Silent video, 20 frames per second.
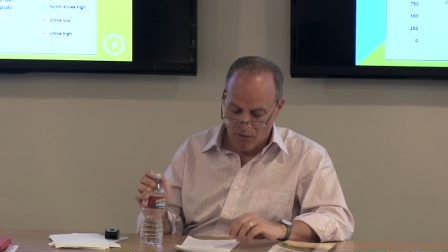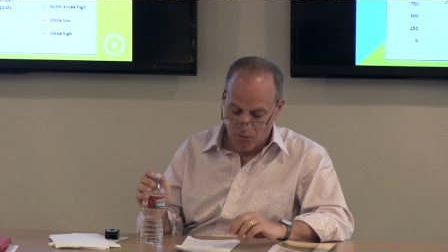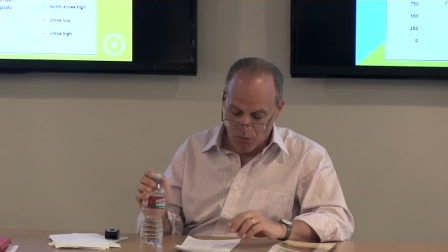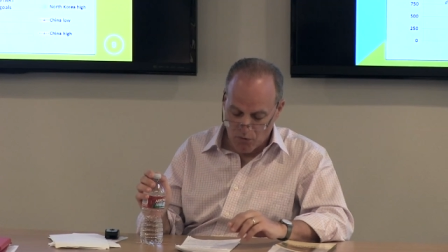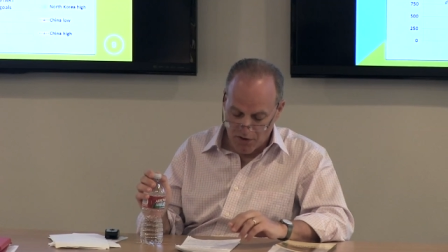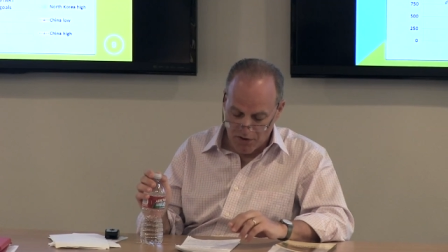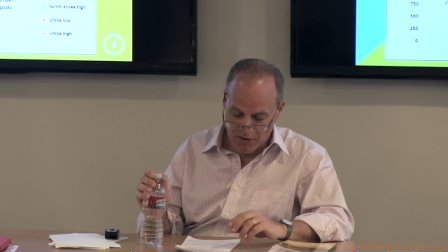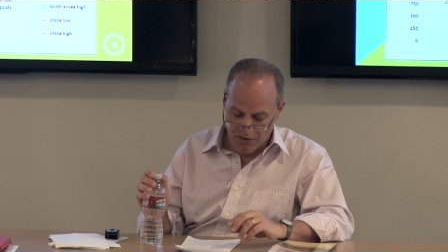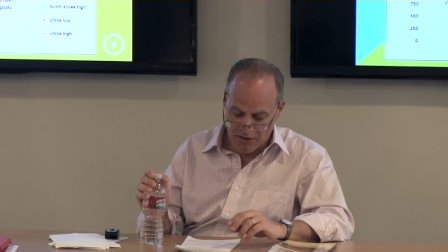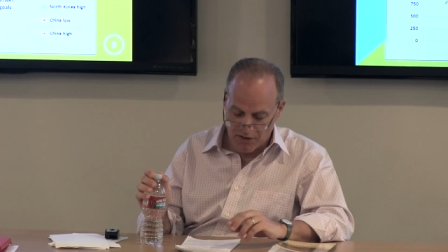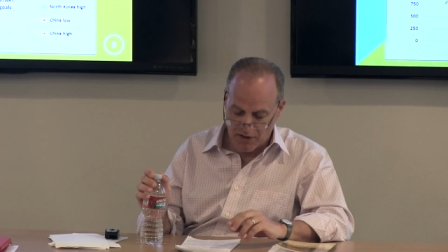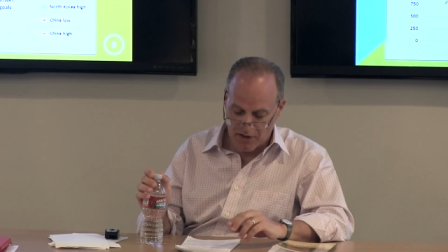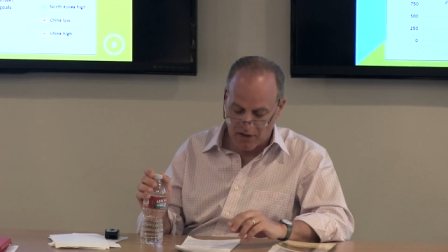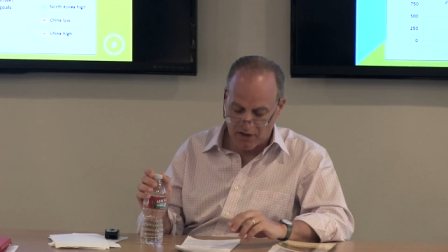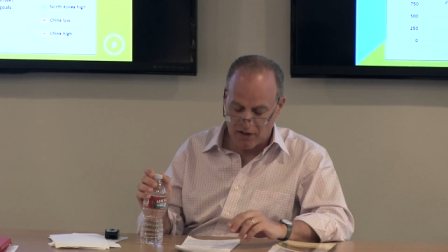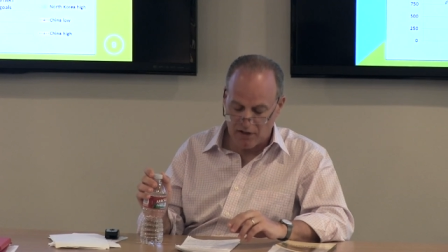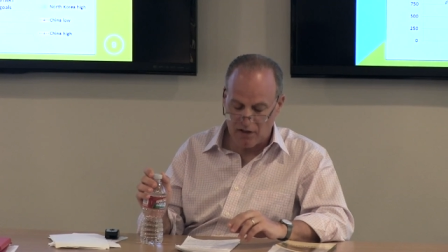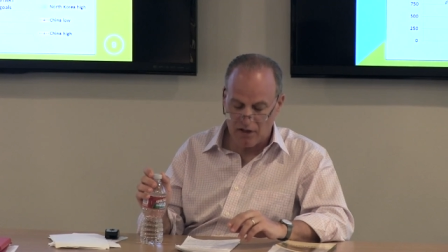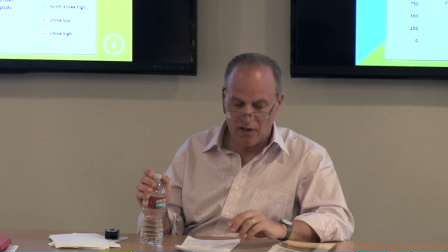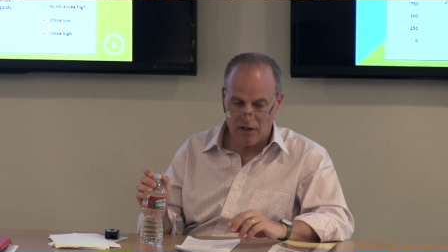one
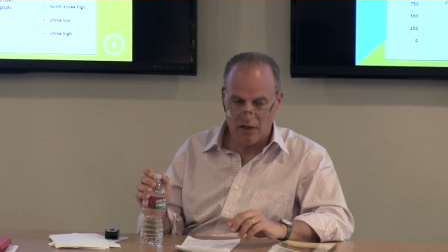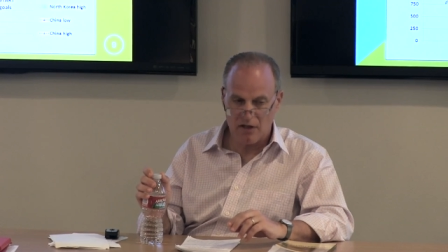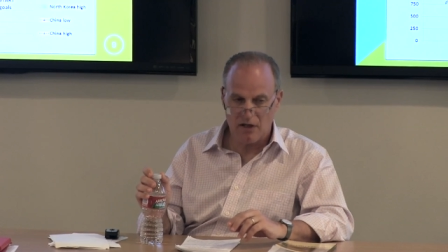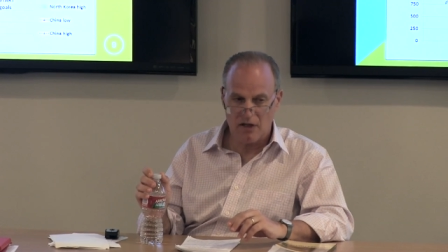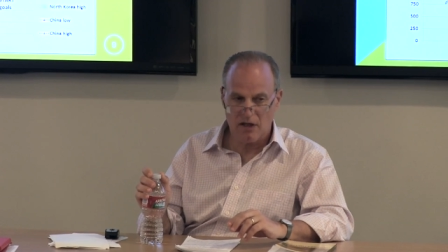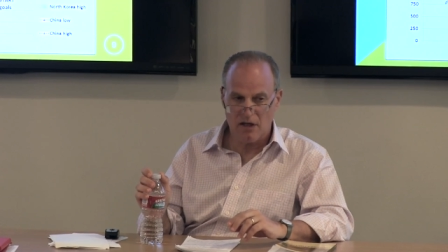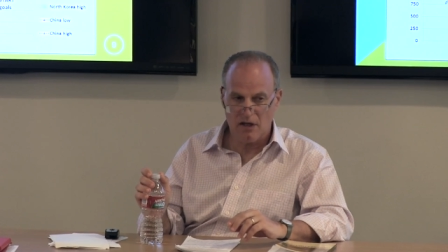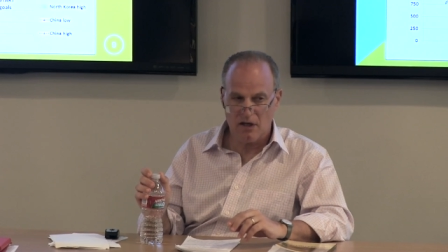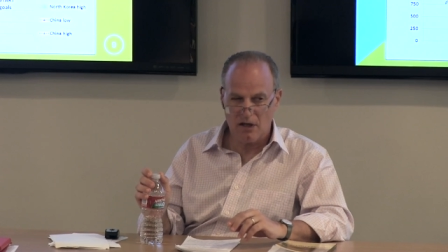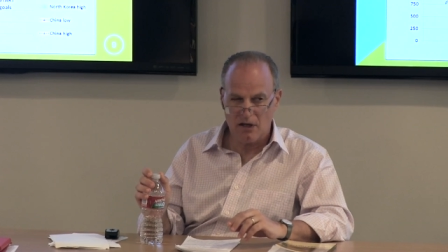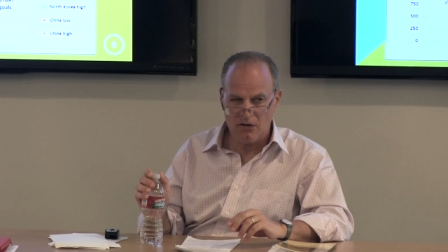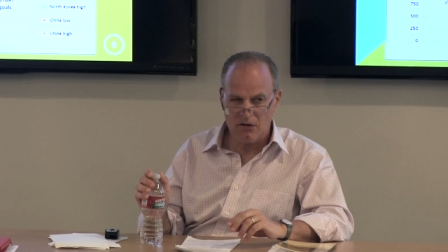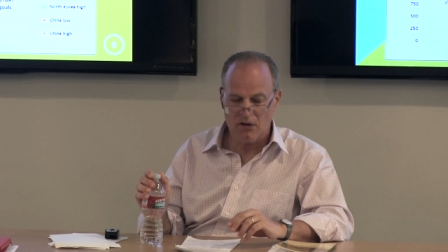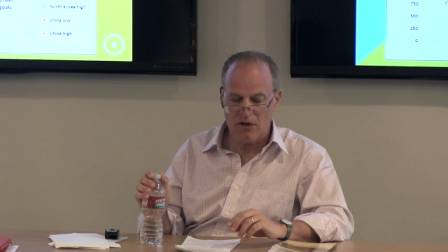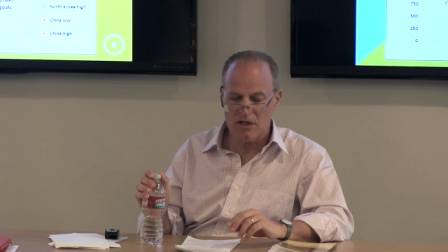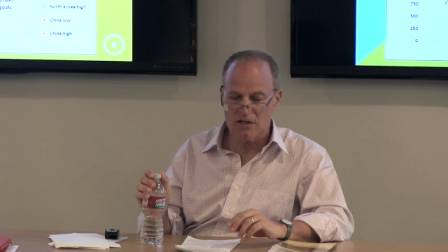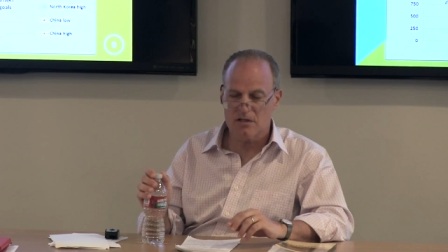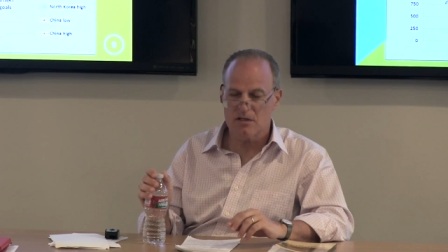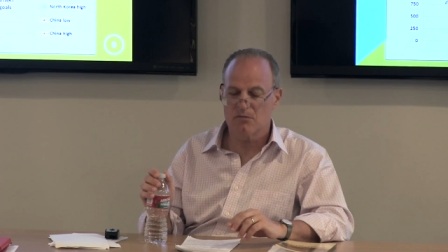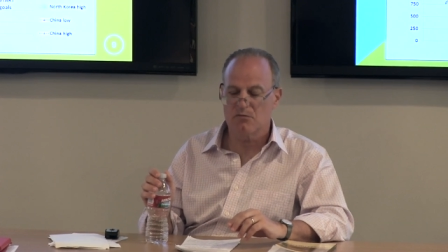thing it, it
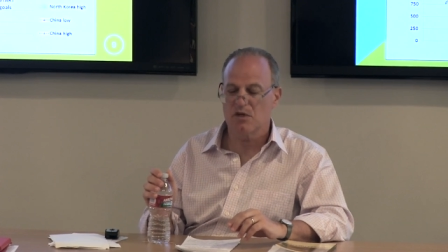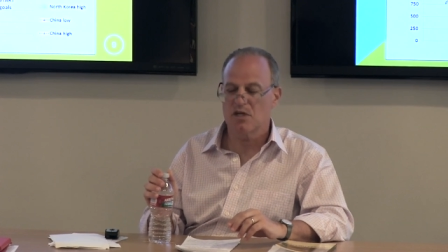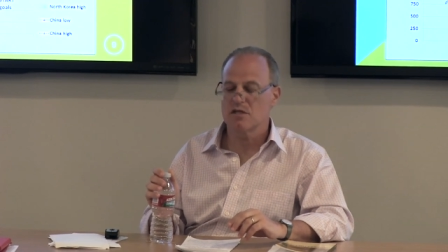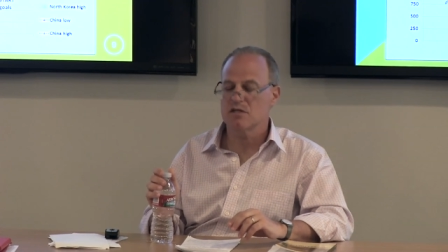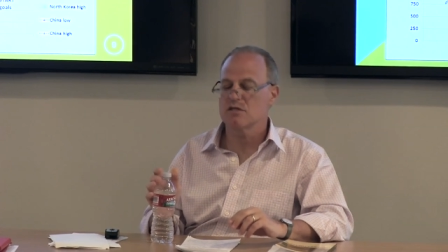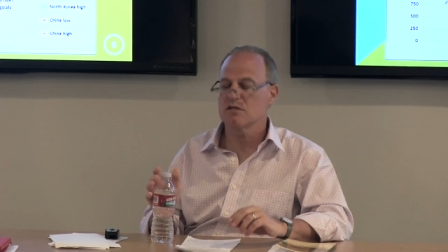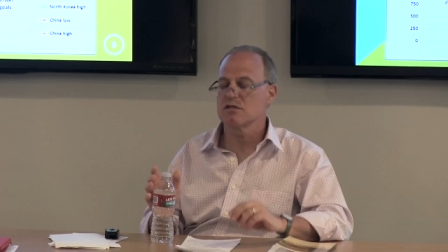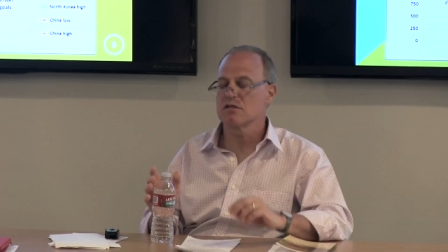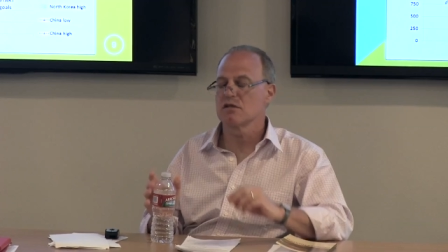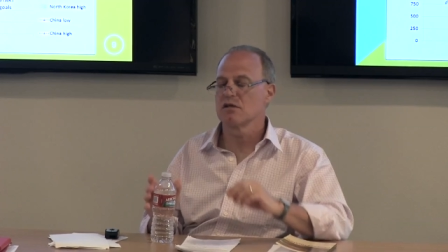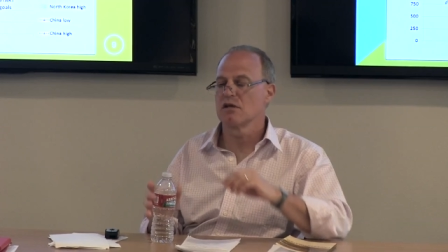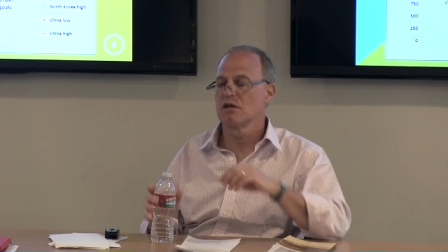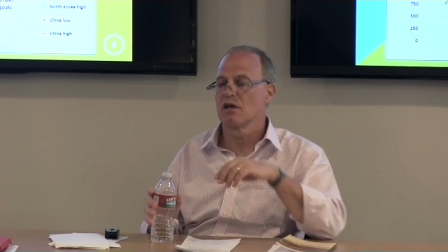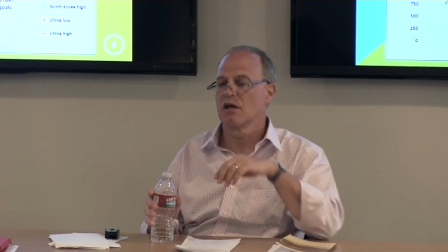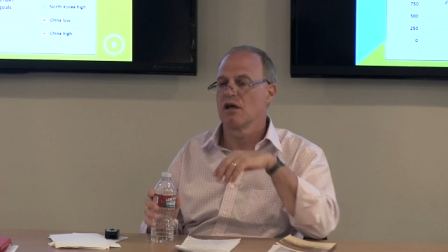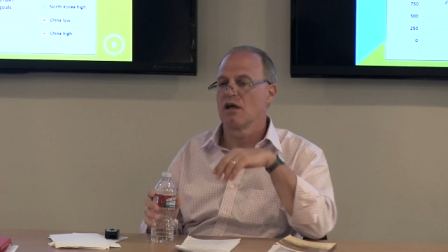underestimates